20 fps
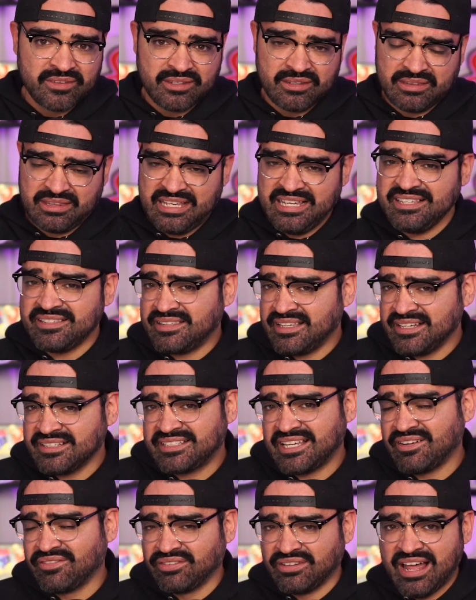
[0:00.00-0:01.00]
These things
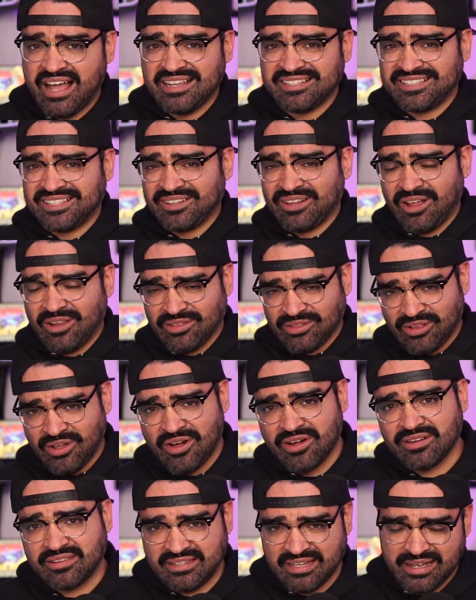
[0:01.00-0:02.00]
have lasted a
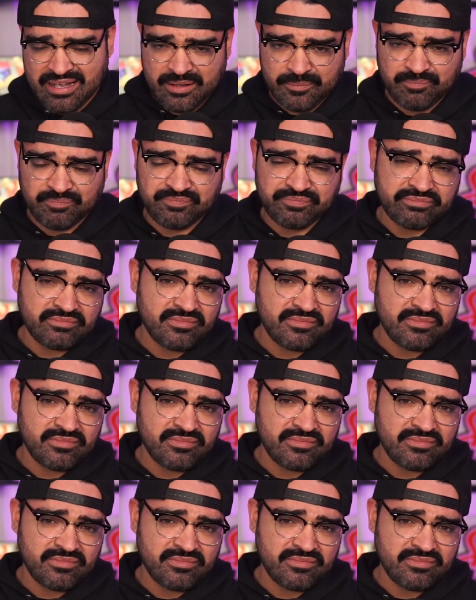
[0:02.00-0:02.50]
long time.